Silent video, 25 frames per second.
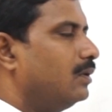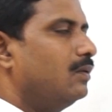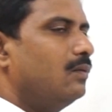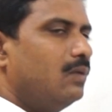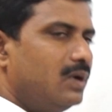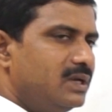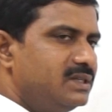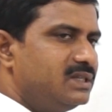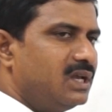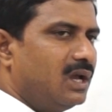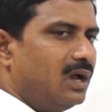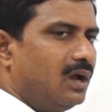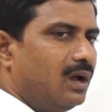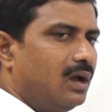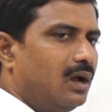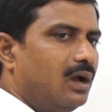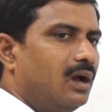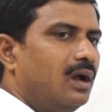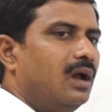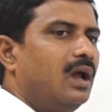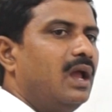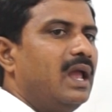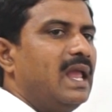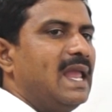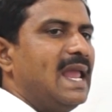What is
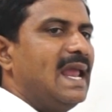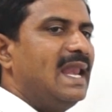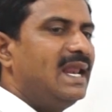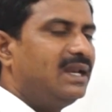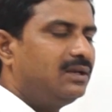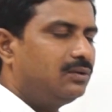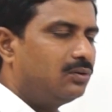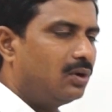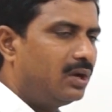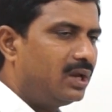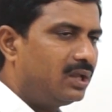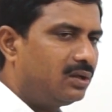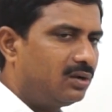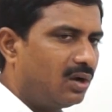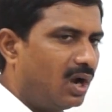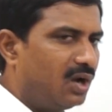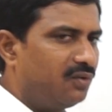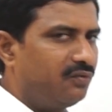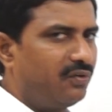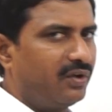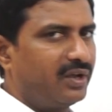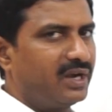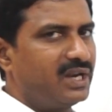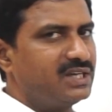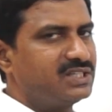the electronic
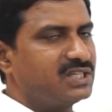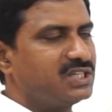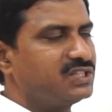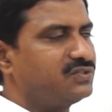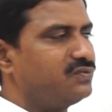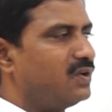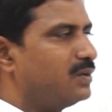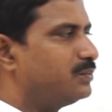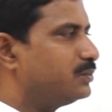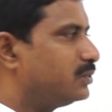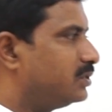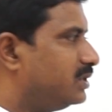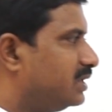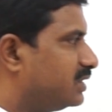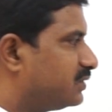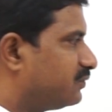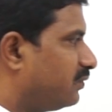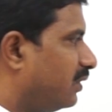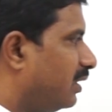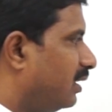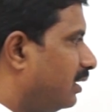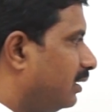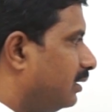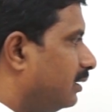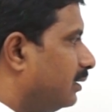configurations we observe this
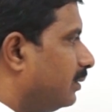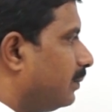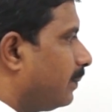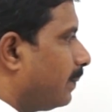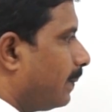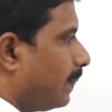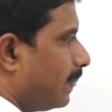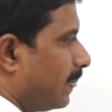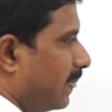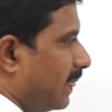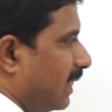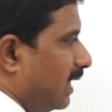one?